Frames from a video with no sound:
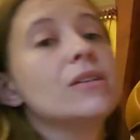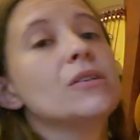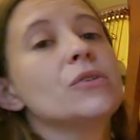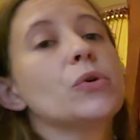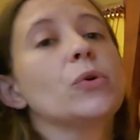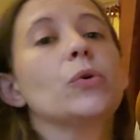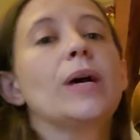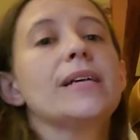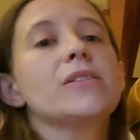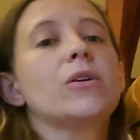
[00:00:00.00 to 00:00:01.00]
So
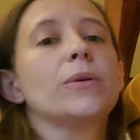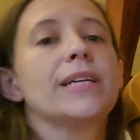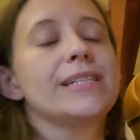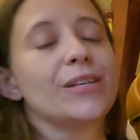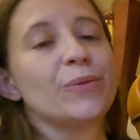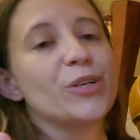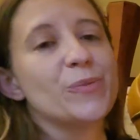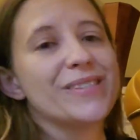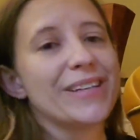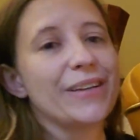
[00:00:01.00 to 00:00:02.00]
as always, the
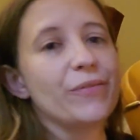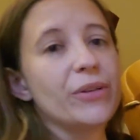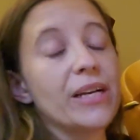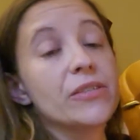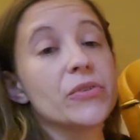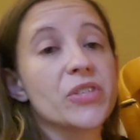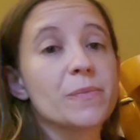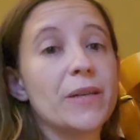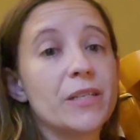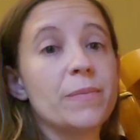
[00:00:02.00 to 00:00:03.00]
arrangements I give you guys are just
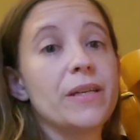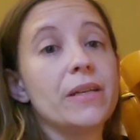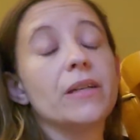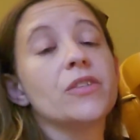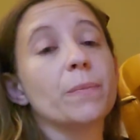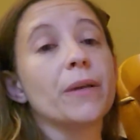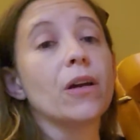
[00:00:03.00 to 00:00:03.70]
meant to be a jumping